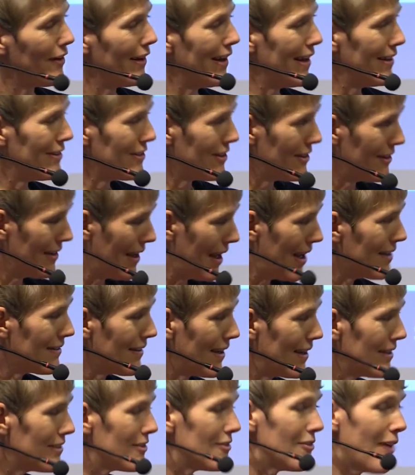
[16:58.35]
it
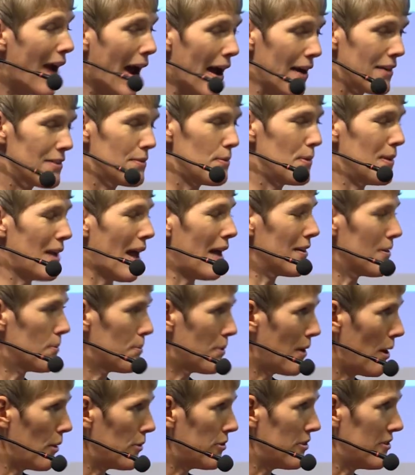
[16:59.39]
interacts with other
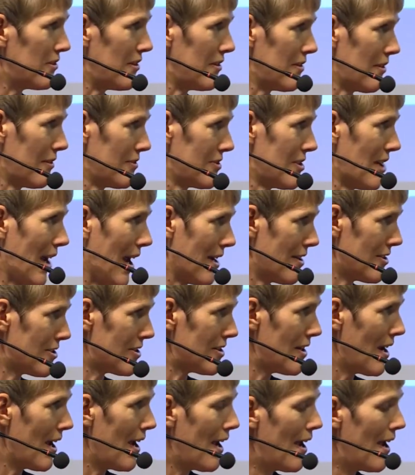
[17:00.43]
processes of change,